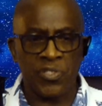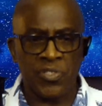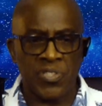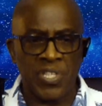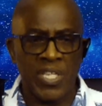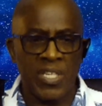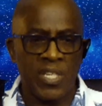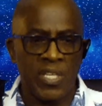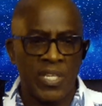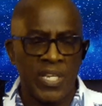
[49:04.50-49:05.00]
could
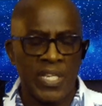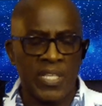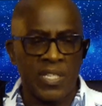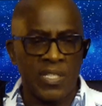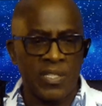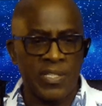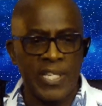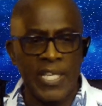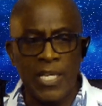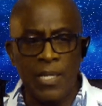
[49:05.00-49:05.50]
say to
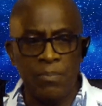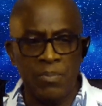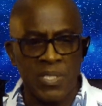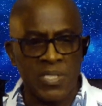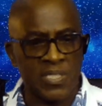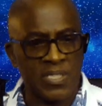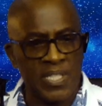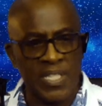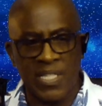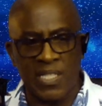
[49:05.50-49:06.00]

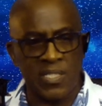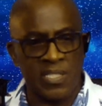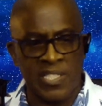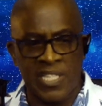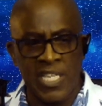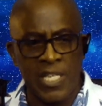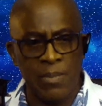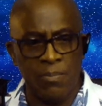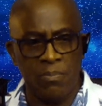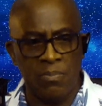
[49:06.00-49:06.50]
Nicodemus,
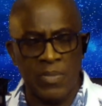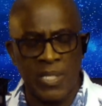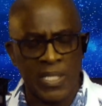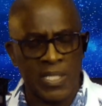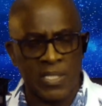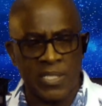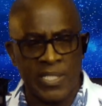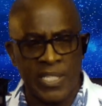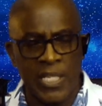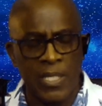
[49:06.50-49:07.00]

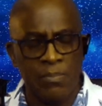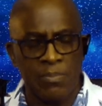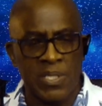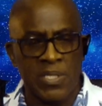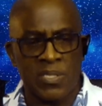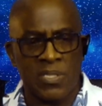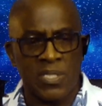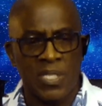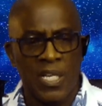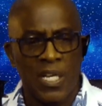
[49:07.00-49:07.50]

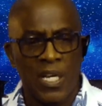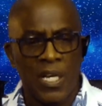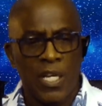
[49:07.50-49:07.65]
Nicodemus,